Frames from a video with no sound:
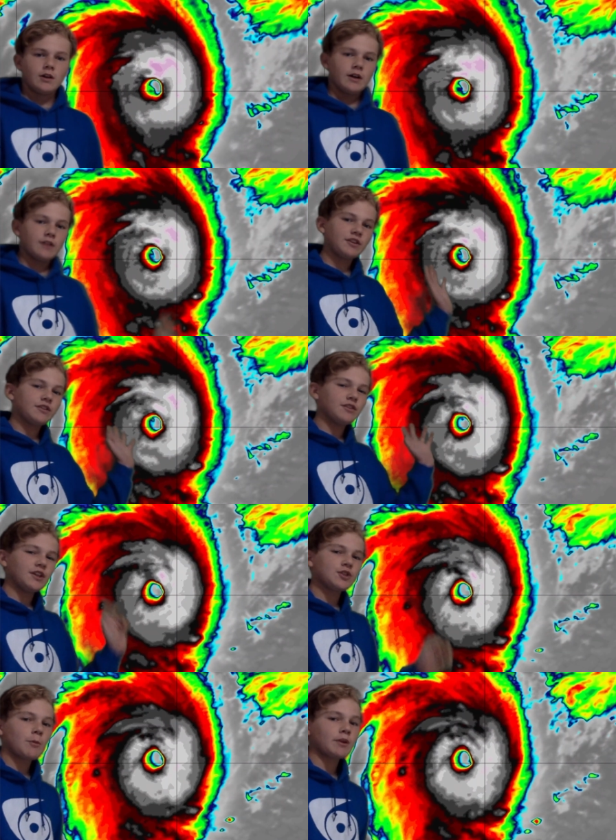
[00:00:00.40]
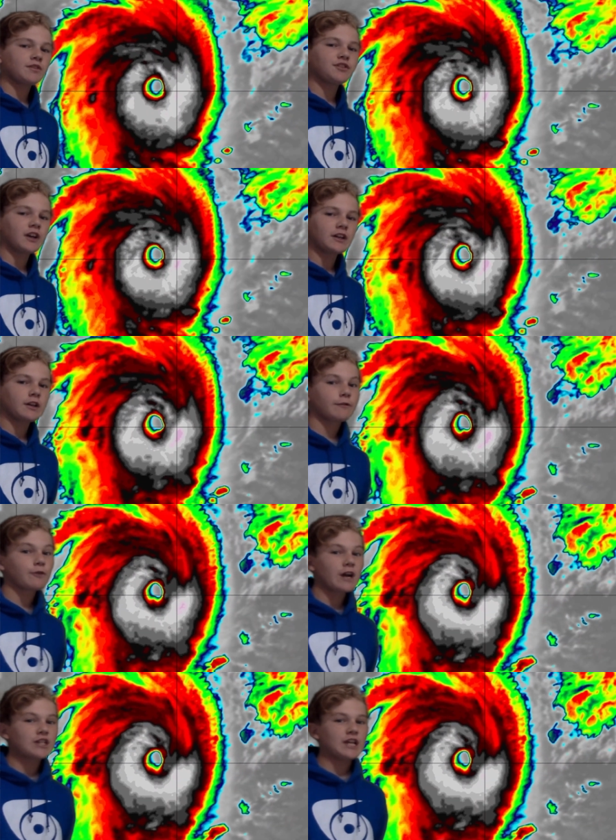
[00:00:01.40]
As you can see, Tropical Cyclone
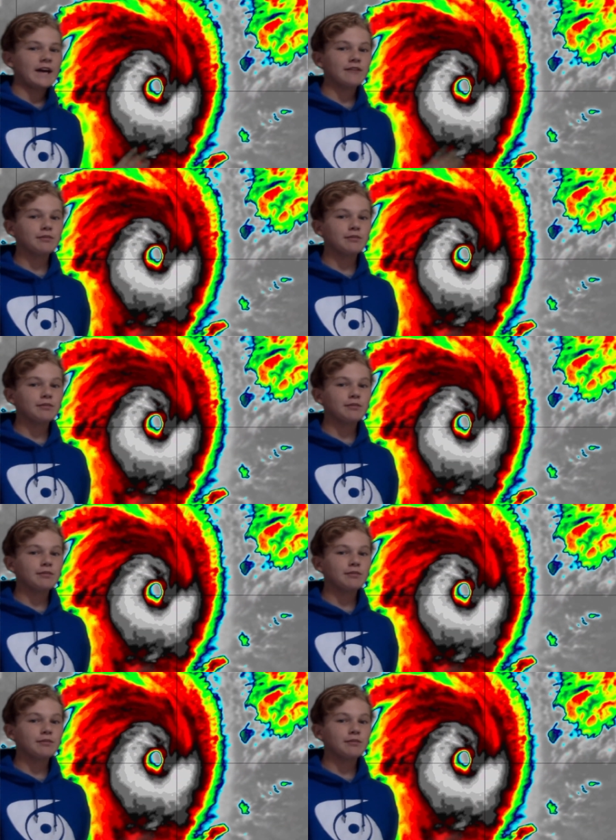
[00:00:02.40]
Faraji has